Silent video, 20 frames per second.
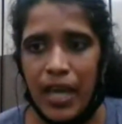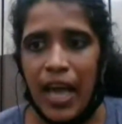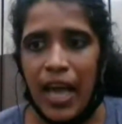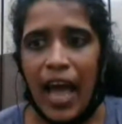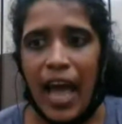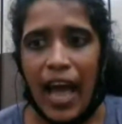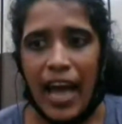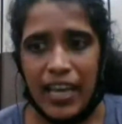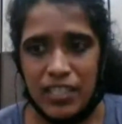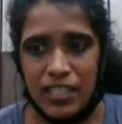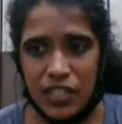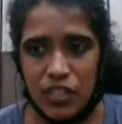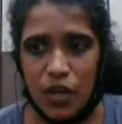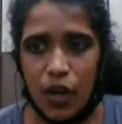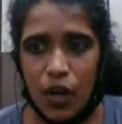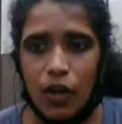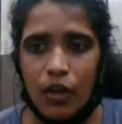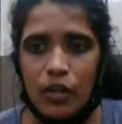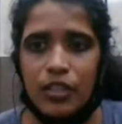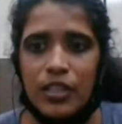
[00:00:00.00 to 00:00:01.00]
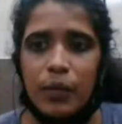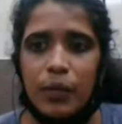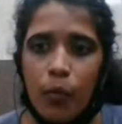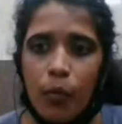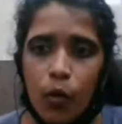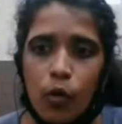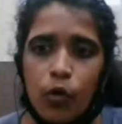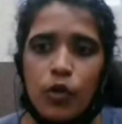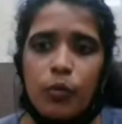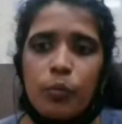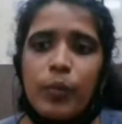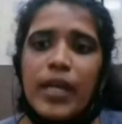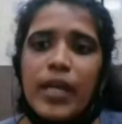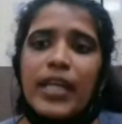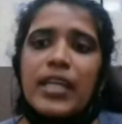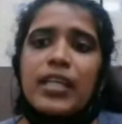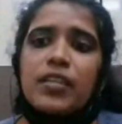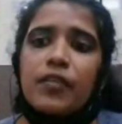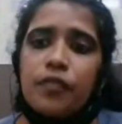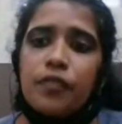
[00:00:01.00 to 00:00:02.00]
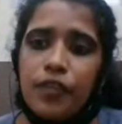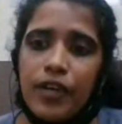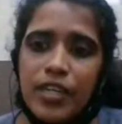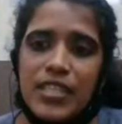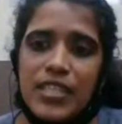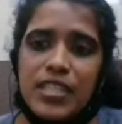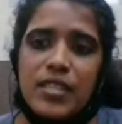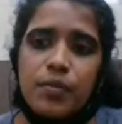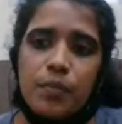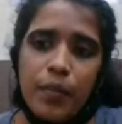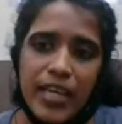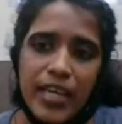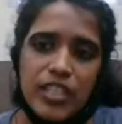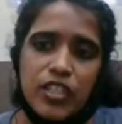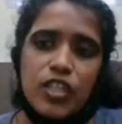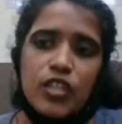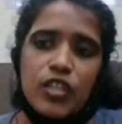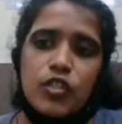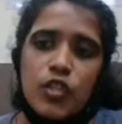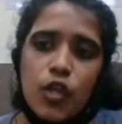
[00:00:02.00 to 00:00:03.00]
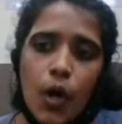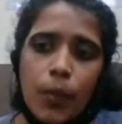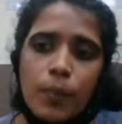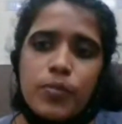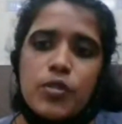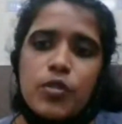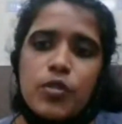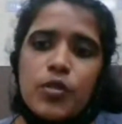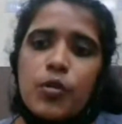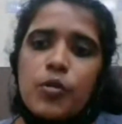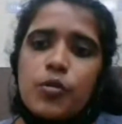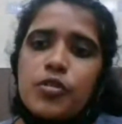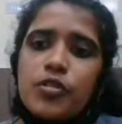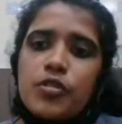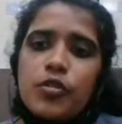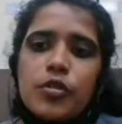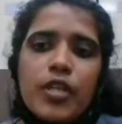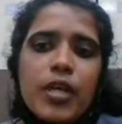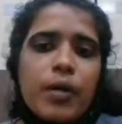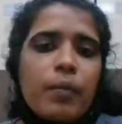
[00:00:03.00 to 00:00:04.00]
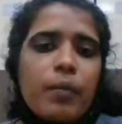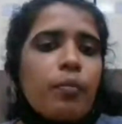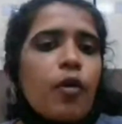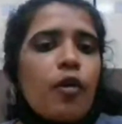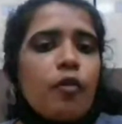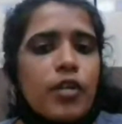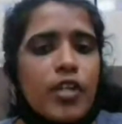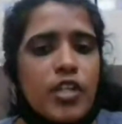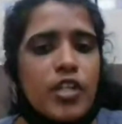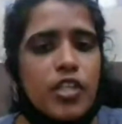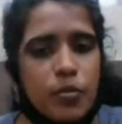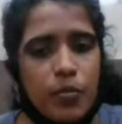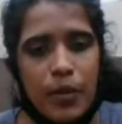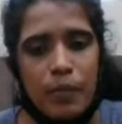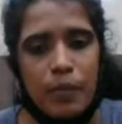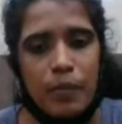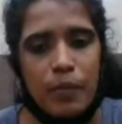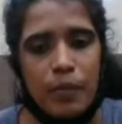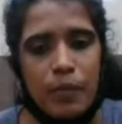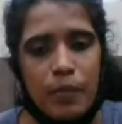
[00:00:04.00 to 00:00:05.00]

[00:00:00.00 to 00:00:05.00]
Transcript: Has not the port been the first major job source to the impoverished people of